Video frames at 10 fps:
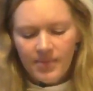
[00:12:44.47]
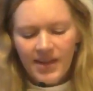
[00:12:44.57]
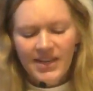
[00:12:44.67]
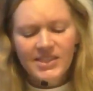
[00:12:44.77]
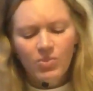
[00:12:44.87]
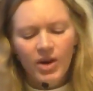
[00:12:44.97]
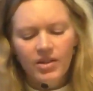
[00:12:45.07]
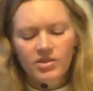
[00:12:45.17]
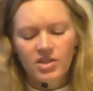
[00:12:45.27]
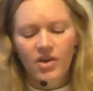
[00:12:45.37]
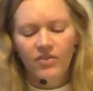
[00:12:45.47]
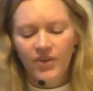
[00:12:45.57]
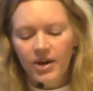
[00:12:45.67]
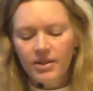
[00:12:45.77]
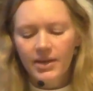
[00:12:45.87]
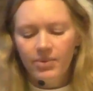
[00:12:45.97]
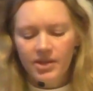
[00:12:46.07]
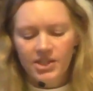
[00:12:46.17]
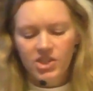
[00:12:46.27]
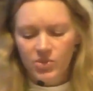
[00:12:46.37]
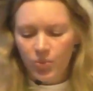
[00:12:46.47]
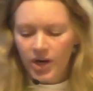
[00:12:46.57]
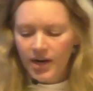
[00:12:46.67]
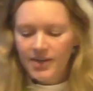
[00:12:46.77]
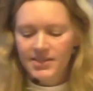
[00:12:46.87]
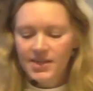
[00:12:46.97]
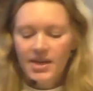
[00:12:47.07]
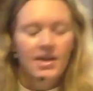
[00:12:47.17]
It is one of those overtly religious words,